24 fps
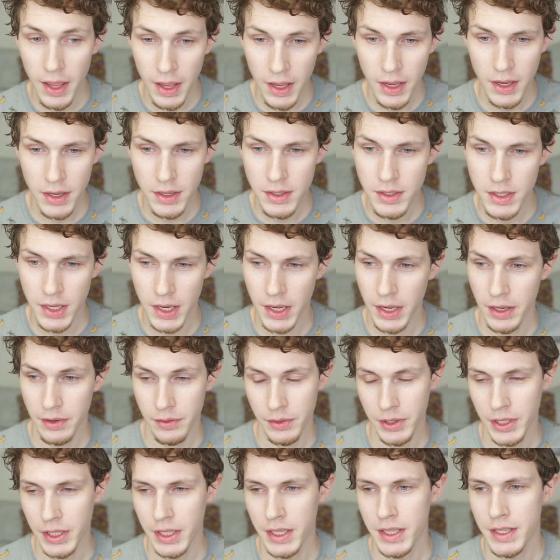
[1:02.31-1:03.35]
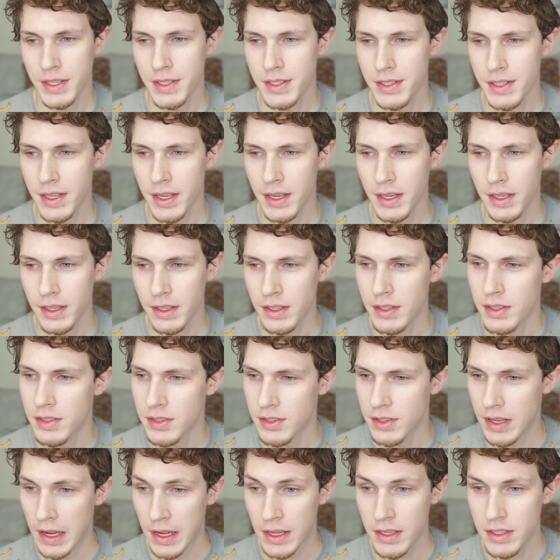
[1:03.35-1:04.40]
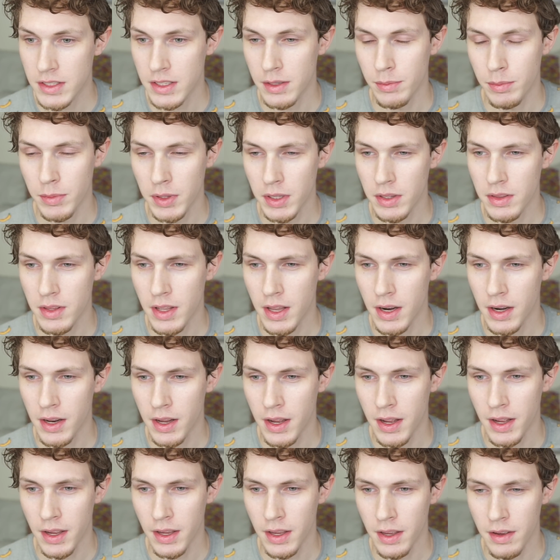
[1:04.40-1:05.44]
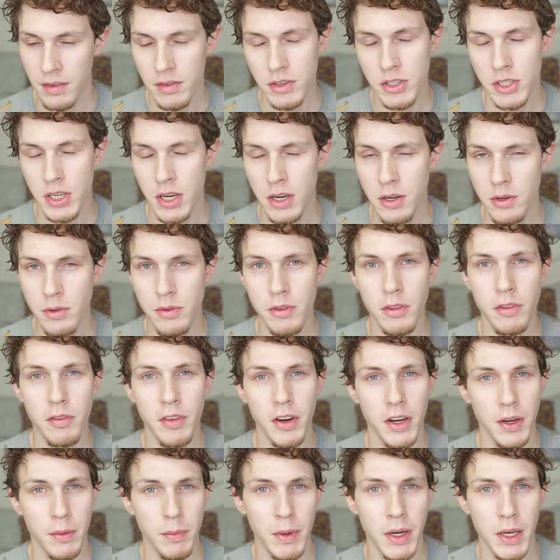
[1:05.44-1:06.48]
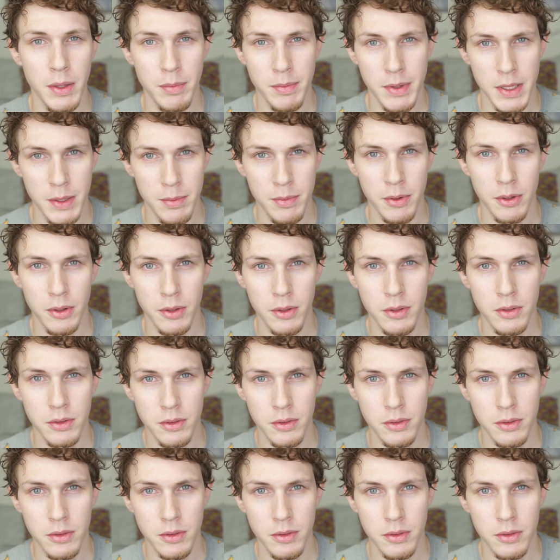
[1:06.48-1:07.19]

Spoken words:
And I realized that it's not something that I have shared with very many people.